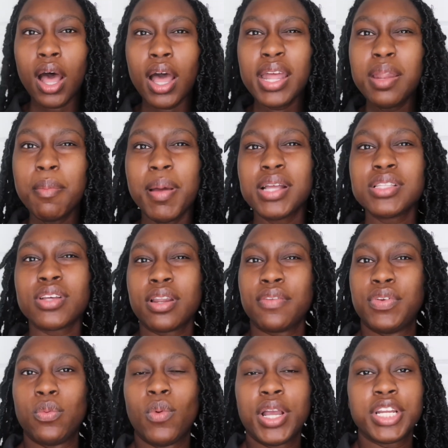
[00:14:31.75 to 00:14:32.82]
It depends on if
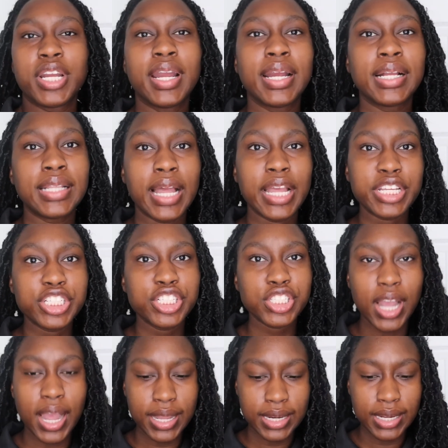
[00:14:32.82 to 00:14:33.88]
you want your hair like
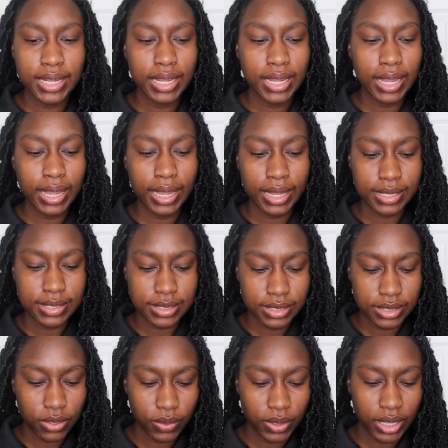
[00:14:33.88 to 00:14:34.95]
shiny and
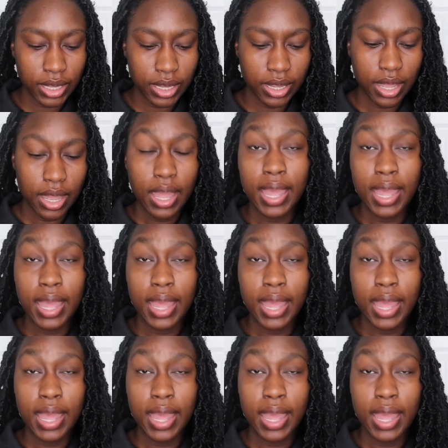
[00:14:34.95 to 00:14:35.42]
silky.